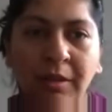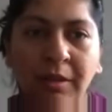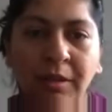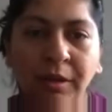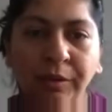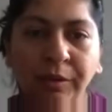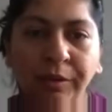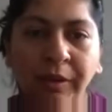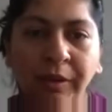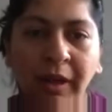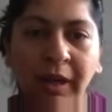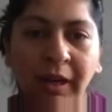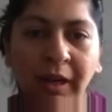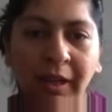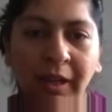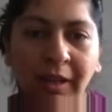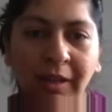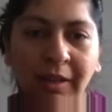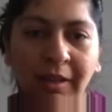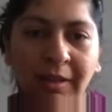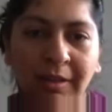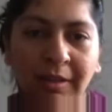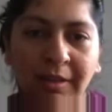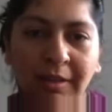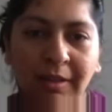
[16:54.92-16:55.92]
of
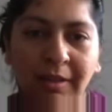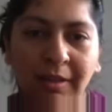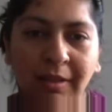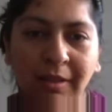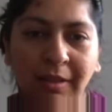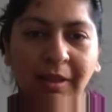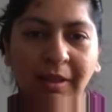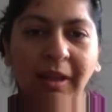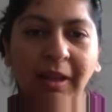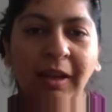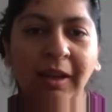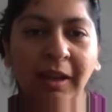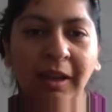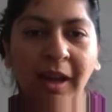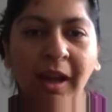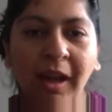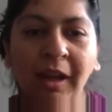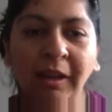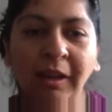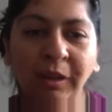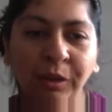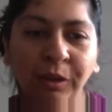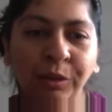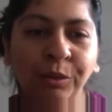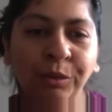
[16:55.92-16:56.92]
ideas that
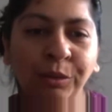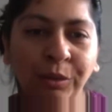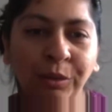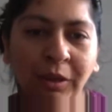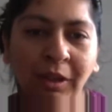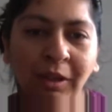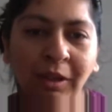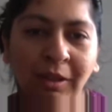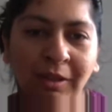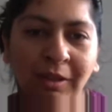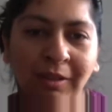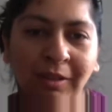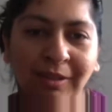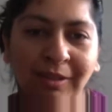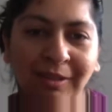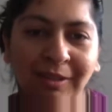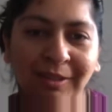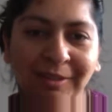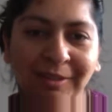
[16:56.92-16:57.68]
I know things.